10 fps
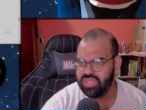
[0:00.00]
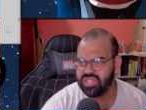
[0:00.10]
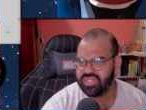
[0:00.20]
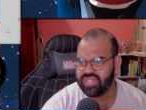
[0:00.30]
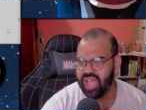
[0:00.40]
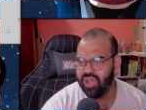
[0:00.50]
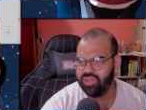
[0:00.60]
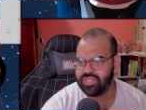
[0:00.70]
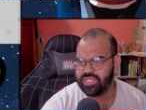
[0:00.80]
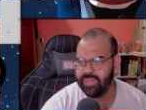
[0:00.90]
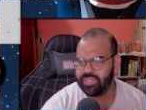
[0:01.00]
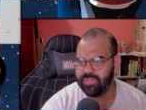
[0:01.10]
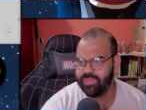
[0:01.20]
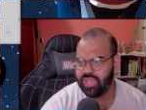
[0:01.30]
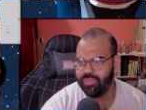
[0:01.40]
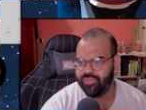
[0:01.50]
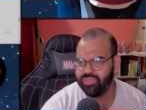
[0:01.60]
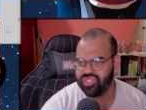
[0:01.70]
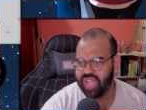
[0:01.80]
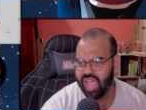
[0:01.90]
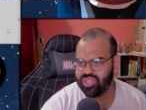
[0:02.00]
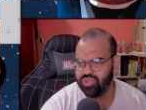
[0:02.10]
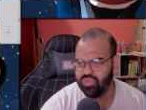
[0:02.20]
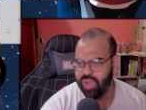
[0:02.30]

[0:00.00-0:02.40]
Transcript: The sound seems to be coming from the statue.